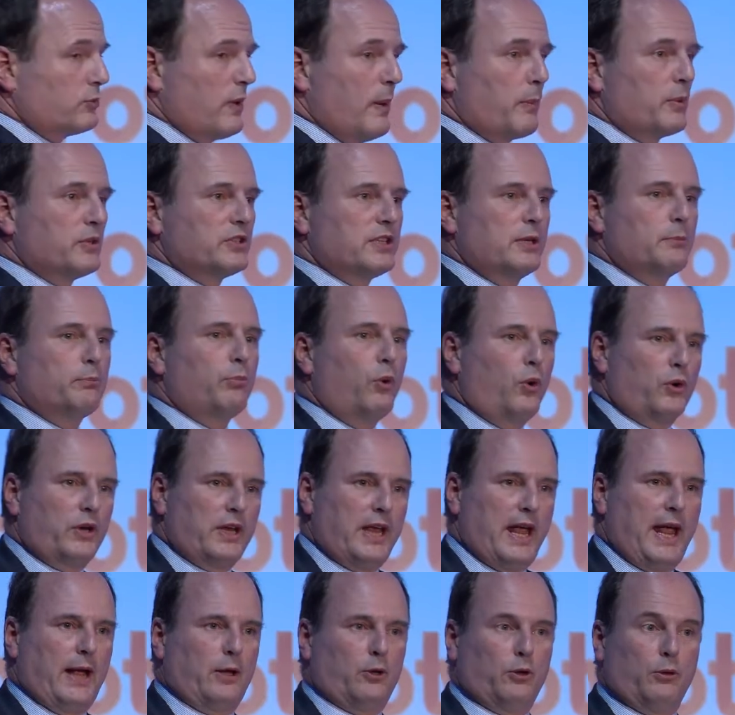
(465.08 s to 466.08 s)
represent body
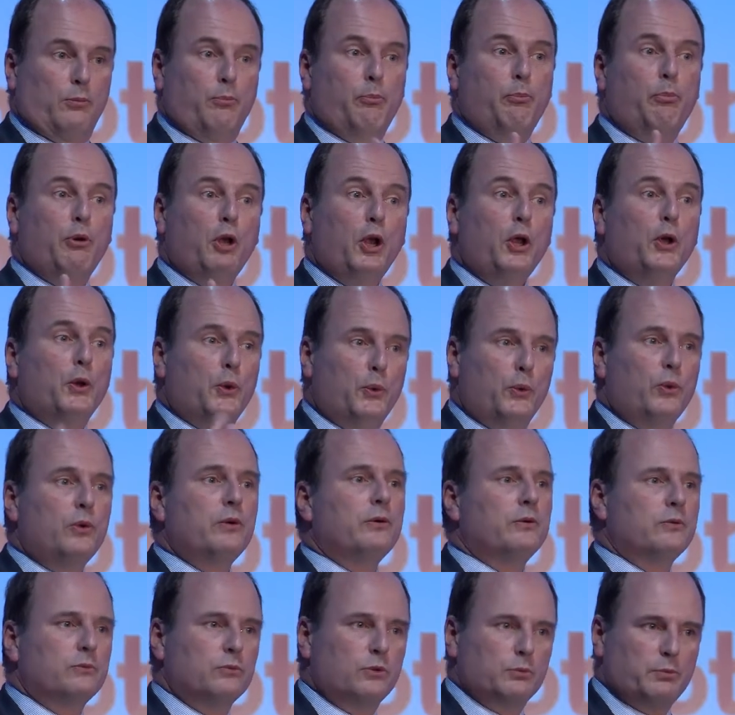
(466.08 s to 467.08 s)
angle. Blue
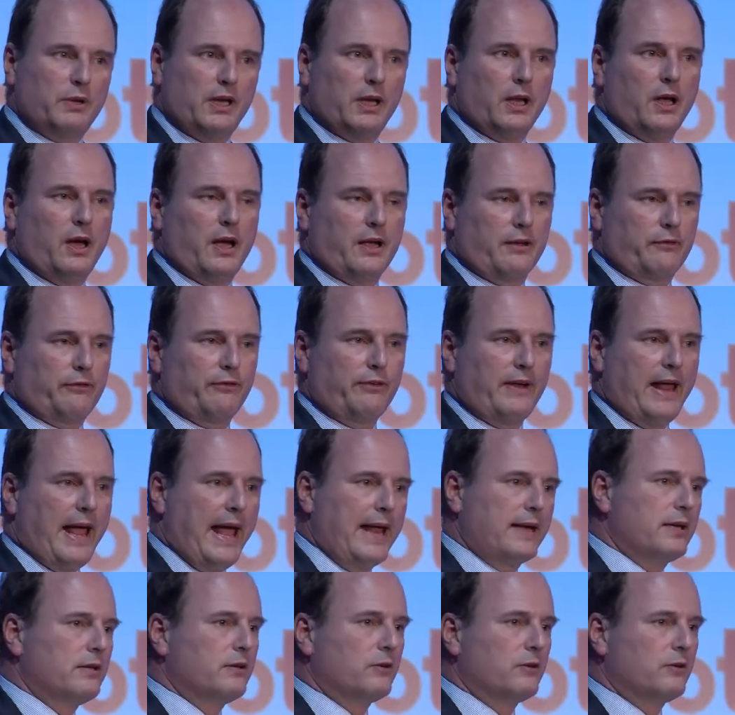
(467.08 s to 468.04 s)
would be lying flat,